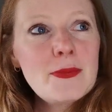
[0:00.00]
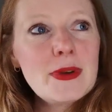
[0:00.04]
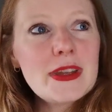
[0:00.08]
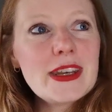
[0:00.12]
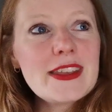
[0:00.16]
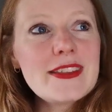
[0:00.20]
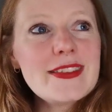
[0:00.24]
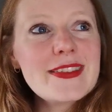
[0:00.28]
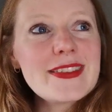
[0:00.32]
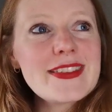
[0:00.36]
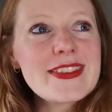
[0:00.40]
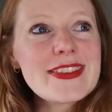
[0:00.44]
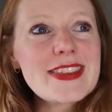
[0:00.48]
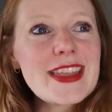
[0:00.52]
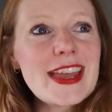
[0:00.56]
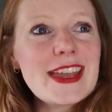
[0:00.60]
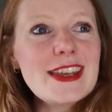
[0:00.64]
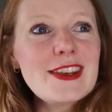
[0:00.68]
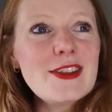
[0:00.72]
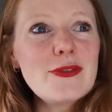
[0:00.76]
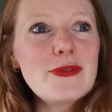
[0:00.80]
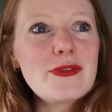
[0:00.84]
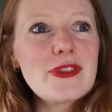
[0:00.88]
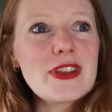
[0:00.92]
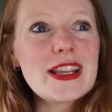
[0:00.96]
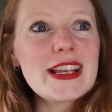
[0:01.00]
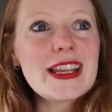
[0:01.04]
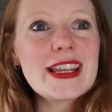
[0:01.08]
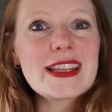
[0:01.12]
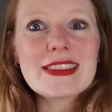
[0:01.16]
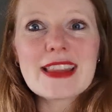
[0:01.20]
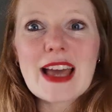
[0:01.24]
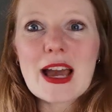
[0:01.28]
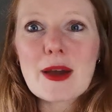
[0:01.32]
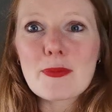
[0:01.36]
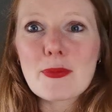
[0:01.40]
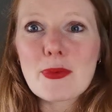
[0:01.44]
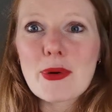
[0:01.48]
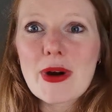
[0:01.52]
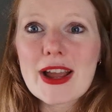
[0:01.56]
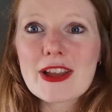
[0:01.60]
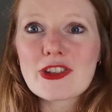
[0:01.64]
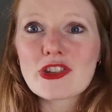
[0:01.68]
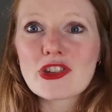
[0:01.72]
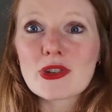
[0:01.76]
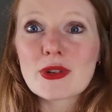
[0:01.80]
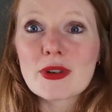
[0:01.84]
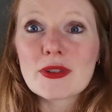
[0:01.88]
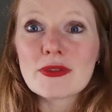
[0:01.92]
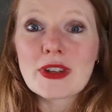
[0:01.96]
But instead of feeling that
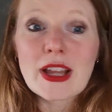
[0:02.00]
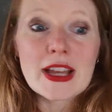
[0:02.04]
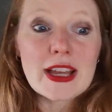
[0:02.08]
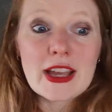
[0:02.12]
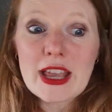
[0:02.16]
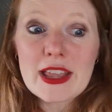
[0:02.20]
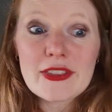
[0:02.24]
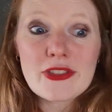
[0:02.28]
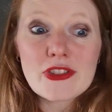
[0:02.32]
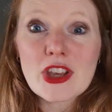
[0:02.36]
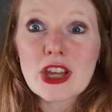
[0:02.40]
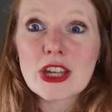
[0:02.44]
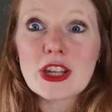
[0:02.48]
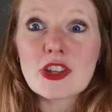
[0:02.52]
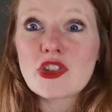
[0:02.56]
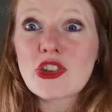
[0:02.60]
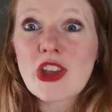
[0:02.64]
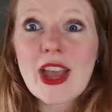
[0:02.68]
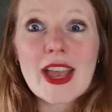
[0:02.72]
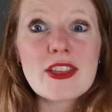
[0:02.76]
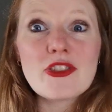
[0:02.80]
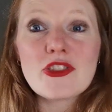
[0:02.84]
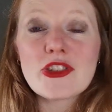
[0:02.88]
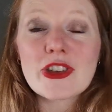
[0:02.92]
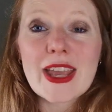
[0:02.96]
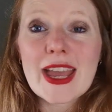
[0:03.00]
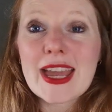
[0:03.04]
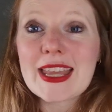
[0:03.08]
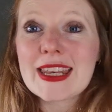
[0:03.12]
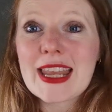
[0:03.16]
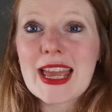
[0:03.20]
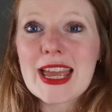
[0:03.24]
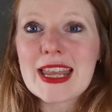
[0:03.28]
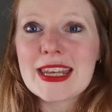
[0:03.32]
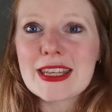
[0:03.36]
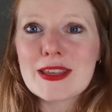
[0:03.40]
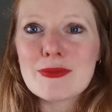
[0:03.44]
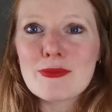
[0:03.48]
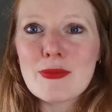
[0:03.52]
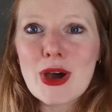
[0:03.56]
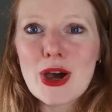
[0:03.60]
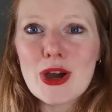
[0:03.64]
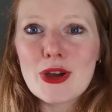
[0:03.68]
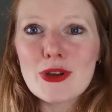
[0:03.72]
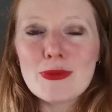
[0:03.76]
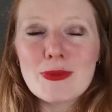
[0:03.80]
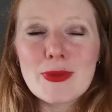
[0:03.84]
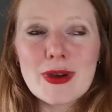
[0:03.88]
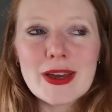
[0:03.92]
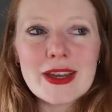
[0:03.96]
pressure of like, it's going to change again any
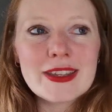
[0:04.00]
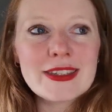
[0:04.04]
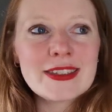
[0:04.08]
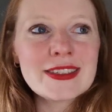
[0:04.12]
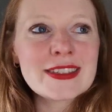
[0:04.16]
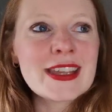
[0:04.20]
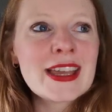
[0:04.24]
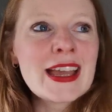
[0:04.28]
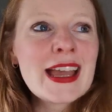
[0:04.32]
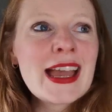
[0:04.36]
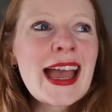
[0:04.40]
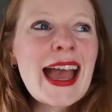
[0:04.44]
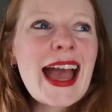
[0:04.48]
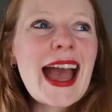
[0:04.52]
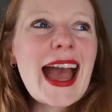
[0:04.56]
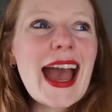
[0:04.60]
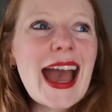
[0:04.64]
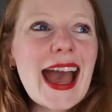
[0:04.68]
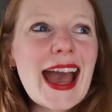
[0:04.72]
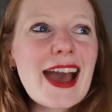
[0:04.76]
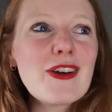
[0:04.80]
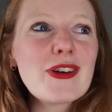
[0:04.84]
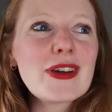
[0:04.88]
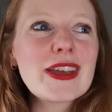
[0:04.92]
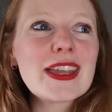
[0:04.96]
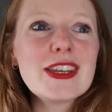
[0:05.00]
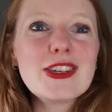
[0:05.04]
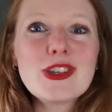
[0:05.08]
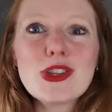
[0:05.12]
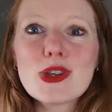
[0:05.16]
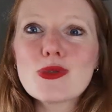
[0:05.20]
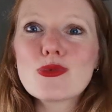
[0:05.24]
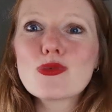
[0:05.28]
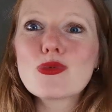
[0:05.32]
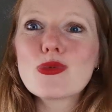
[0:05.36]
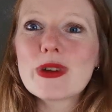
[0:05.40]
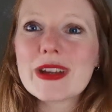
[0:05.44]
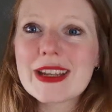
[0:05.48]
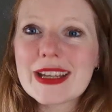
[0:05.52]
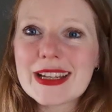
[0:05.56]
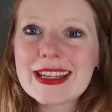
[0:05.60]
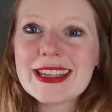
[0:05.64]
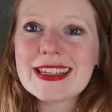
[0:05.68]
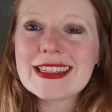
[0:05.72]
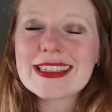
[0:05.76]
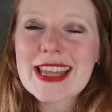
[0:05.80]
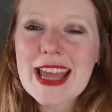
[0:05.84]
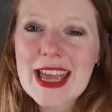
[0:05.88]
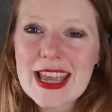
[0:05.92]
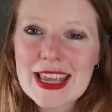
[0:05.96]
moment, how can you
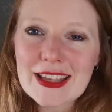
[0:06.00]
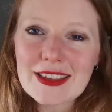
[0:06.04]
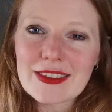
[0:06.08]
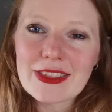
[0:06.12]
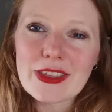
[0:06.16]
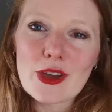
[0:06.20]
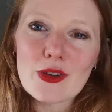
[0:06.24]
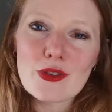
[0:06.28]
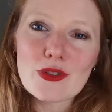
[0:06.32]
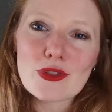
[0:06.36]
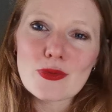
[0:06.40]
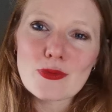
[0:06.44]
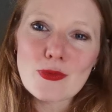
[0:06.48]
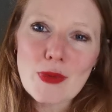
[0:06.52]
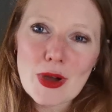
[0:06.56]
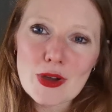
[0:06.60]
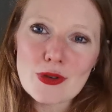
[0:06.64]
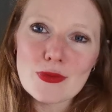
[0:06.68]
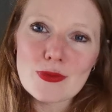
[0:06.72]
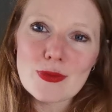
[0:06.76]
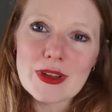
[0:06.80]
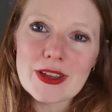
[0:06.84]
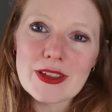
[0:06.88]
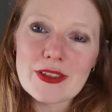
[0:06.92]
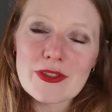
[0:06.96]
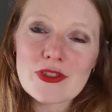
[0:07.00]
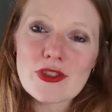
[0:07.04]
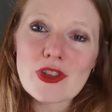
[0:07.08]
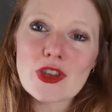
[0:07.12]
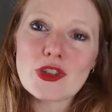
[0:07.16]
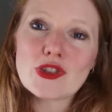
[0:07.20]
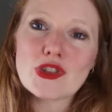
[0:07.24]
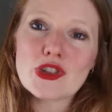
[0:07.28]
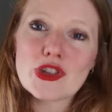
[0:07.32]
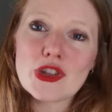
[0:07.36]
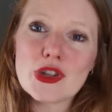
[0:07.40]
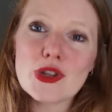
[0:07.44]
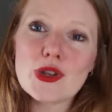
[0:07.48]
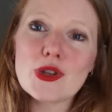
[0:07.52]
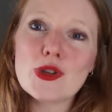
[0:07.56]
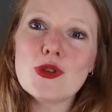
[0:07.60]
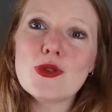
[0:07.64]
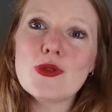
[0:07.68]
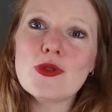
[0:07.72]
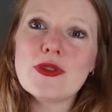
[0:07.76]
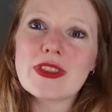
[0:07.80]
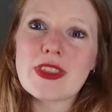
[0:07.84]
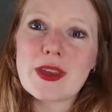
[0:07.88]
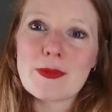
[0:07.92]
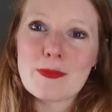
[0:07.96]
really take those moments
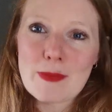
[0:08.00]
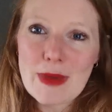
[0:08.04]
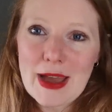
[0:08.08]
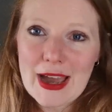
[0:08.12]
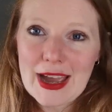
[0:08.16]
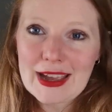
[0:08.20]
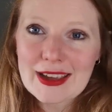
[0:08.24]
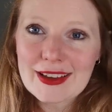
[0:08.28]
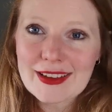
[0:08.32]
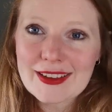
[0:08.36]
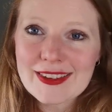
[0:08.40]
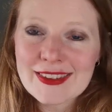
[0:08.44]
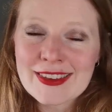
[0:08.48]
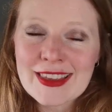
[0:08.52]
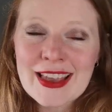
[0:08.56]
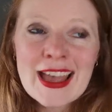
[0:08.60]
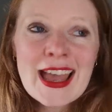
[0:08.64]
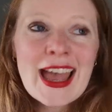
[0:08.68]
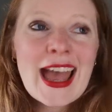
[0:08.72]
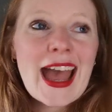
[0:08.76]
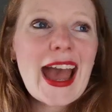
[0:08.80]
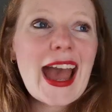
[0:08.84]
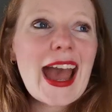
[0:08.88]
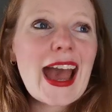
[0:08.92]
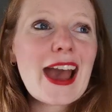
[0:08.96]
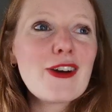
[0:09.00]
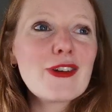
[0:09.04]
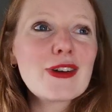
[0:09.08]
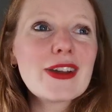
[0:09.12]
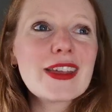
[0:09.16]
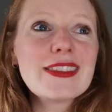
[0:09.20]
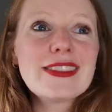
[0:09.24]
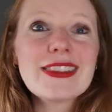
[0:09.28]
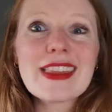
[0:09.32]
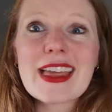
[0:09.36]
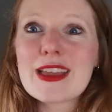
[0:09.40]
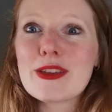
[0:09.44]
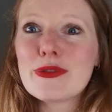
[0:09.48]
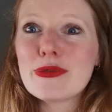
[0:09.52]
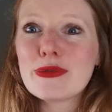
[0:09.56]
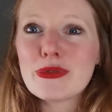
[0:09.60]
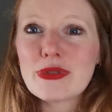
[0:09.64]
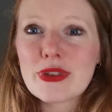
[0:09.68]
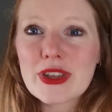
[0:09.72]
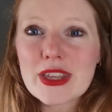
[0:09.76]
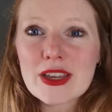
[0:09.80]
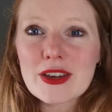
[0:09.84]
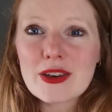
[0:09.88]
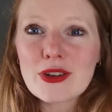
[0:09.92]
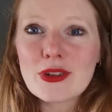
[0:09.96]
to the max? How can they
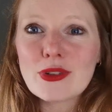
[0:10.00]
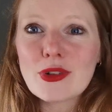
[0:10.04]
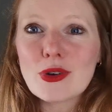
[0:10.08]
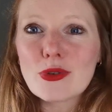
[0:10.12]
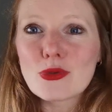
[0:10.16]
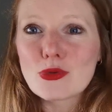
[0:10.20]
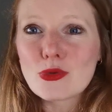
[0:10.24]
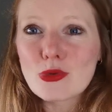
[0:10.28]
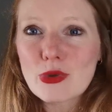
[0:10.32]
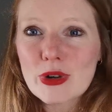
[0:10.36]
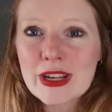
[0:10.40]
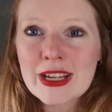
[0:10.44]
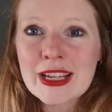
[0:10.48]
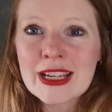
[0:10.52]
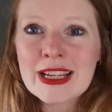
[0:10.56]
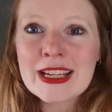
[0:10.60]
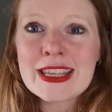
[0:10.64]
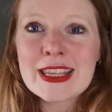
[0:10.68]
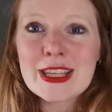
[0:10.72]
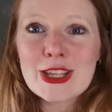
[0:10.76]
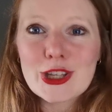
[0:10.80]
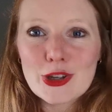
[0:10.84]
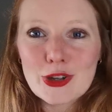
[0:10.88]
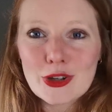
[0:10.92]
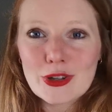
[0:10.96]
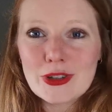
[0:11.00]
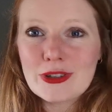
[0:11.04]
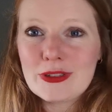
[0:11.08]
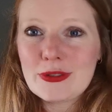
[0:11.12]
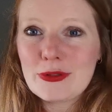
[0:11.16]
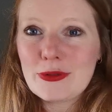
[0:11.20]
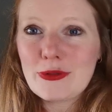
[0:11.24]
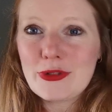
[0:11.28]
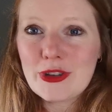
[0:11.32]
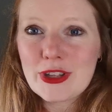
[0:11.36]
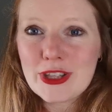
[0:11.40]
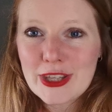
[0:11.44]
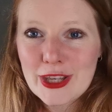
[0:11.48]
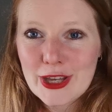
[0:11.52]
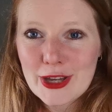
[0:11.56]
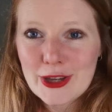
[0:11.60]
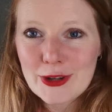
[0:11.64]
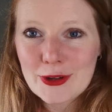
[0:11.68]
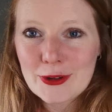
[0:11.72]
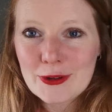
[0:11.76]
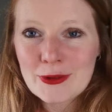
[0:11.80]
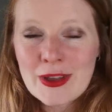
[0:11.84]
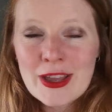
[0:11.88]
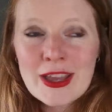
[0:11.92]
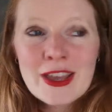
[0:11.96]
feel really good for
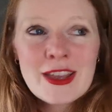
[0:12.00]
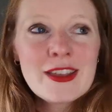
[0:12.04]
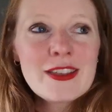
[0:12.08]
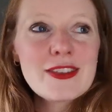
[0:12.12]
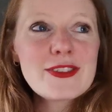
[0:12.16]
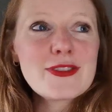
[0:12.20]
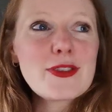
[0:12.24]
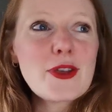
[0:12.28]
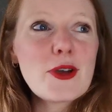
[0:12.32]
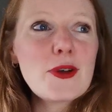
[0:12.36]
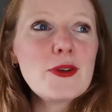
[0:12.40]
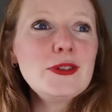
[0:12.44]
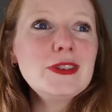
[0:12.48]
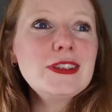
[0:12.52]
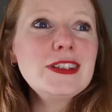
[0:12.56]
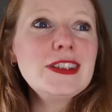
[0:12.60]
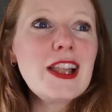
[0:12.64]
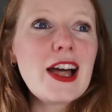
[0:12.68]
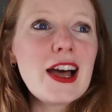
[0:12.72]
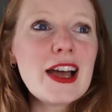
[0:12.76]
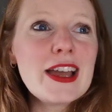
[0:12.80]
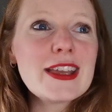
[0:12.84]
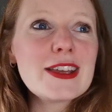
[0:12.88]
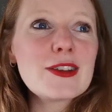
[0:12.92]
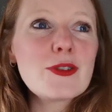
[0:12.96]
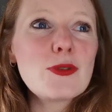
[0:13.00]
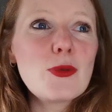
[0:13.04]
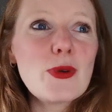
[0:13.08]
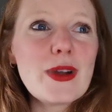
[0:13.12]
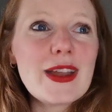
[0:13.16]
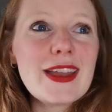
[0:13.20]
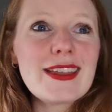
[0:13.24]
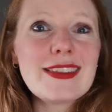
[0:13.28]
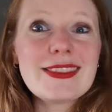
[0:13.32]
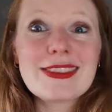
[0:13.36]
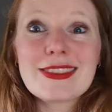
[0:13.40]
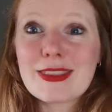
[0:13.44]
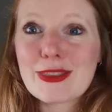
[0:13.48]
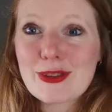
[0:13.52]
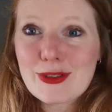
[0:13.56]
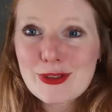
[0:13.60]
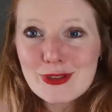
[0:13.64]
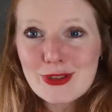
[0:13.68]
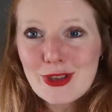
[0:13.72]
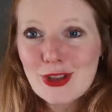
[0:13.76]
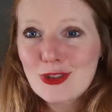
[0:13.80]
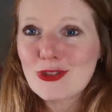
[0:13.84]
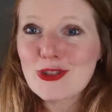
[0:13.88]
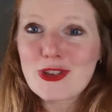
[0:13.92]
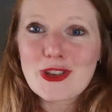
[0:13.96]
you? So like with the
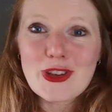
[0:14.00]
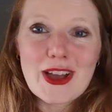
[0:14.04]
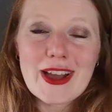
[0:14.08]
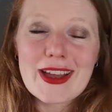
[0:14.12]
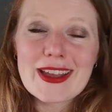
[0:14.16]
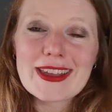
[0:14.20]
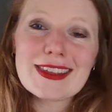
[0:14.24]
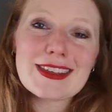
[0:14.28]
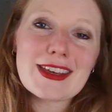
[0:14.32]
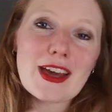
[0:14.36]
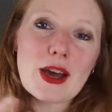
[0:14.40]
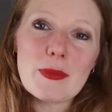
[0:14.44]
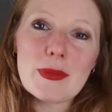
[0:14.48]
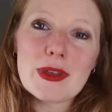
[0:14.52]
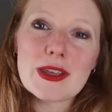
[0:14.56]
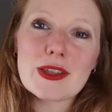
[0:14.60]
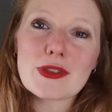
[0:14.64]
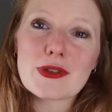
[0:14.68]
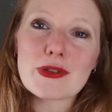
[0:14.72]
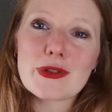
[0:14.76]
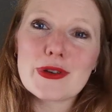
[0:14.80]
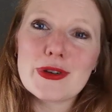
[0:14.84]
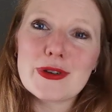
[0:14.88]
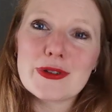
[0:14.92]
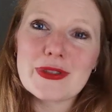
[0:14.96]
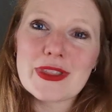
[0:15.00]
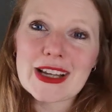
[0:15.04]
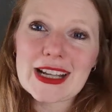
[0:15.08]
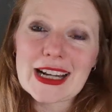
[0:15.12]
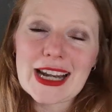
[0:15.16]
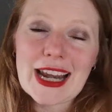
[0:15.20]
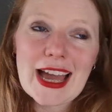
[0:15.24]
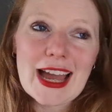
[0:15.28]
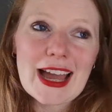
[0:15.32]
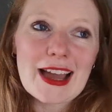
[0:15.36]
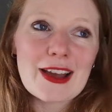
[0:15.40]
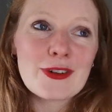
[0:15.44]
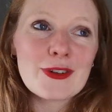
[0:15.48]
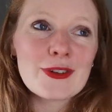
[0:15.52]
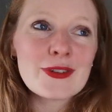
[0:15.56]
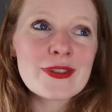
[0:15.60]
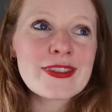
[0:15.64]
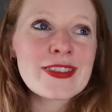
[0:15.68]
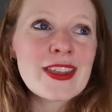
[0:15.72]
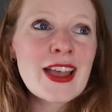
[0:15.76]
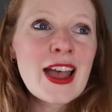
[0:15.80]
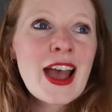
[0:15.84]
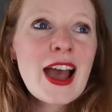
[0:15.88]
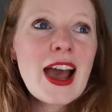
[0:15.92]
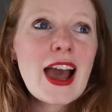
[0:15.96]
sunshine coming through the
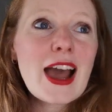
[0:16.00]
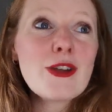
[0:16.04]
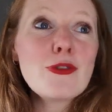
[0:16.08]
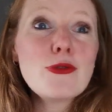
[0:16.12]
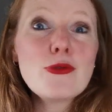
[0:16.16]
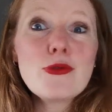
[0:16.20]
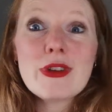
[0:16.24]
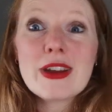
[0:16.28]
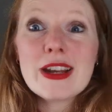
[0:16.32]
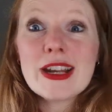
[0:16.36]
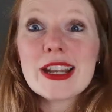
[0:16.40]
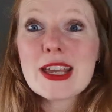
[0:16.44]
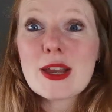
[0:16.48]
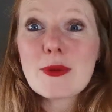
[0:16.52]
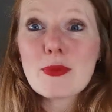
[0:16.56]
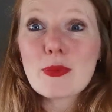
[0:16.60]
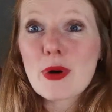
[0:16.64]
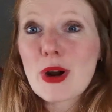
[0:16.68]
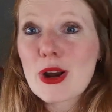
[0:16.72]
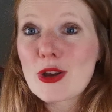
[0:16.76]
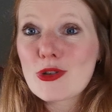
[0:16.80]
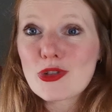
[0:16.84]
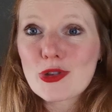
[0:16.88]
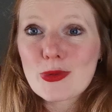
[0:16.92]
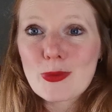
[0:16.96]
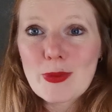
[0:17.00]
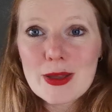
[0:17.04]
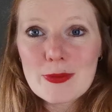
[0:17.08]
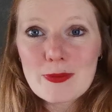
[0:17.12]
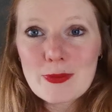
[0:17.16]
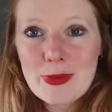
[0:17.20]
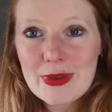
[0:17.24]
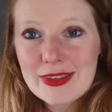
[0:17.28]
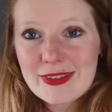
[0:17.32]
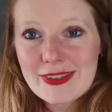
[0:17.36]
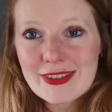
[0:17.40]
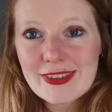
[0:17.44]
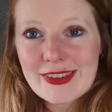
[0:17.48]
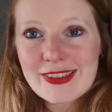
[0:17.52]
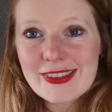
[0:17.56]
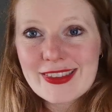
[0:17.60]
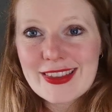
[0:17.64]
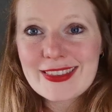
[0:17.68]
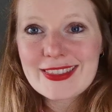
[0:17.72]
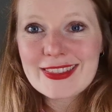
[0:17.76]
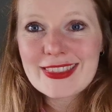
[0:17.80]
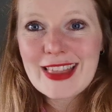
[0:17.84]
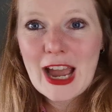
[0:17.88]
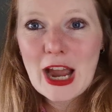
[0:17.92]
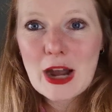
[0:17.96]
clouds, I really approach my
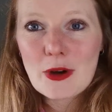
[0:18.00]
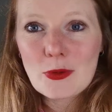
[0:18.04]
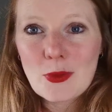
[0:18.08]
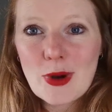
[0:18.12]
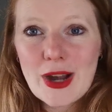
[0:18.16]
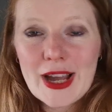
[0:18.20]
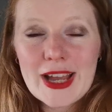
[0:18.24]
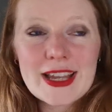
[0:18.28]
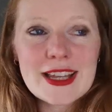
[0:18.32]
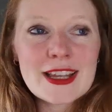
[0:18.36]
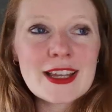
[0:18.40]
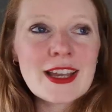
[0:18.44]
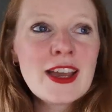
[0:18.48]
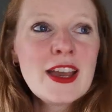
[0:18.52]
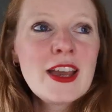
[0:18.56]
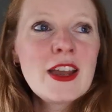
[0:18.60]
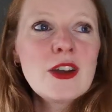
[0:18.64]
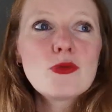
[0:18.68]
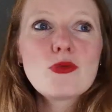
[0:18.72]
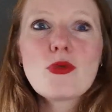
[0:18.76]
business in that way.